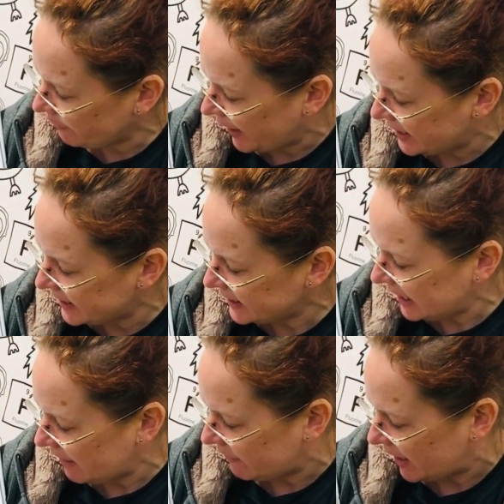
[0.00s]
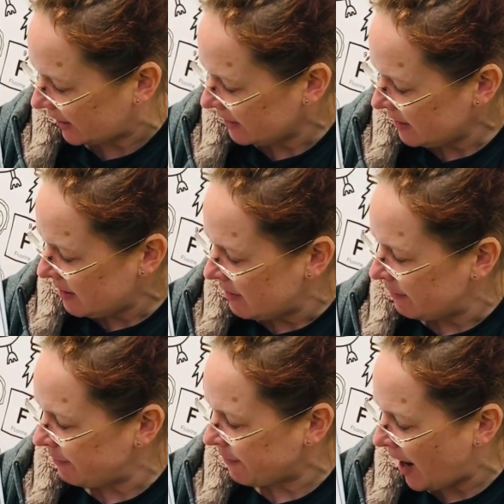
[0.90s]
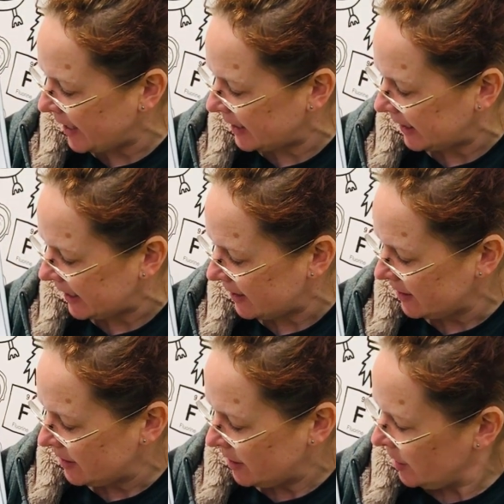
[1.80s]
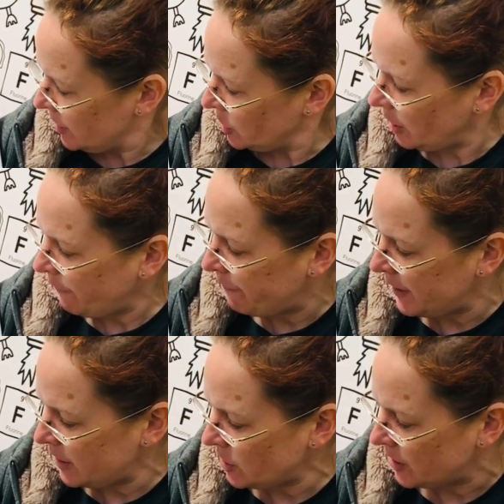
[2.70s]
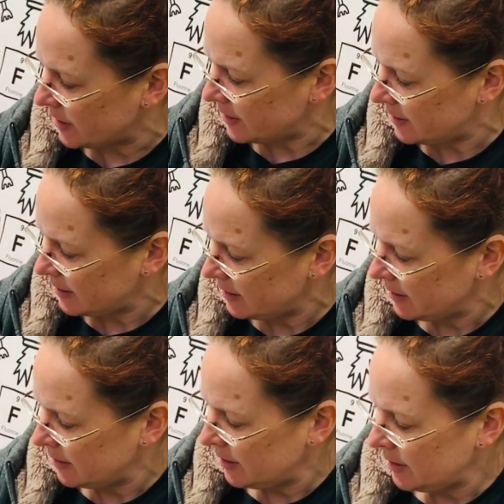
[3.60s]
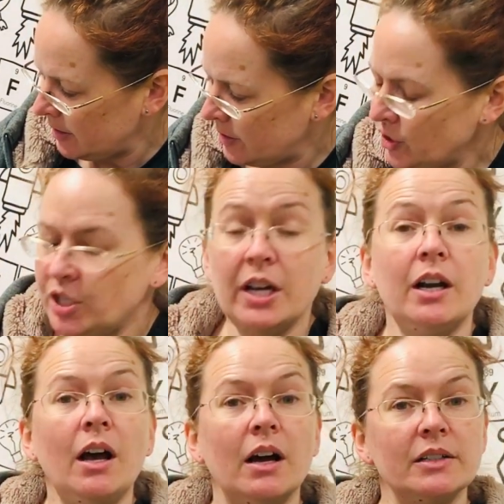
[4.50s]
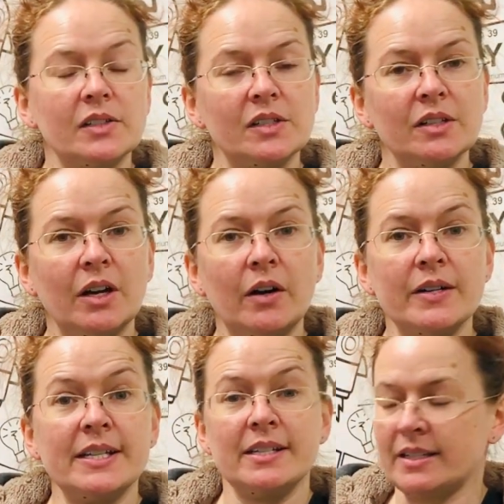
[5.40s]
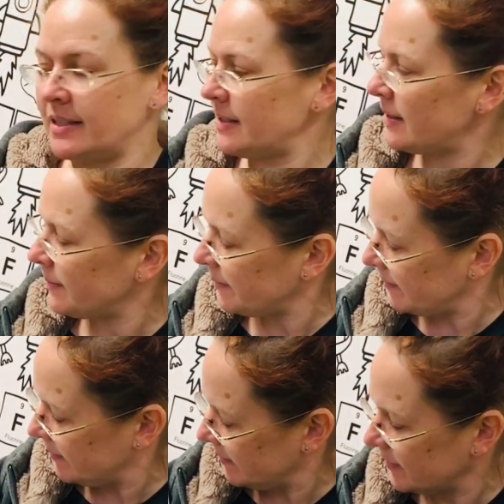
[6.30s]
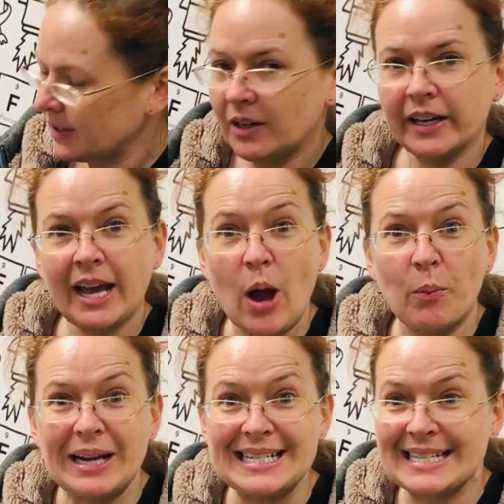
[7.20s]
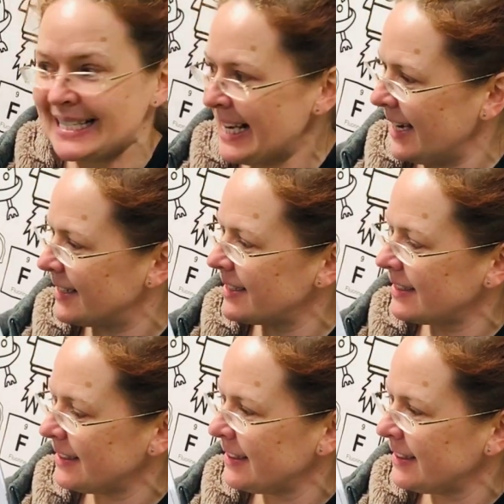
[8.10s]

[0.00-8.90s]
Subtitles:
fades into evening. Finally, she finishes. She alerts her assistant. I can't wait to see it.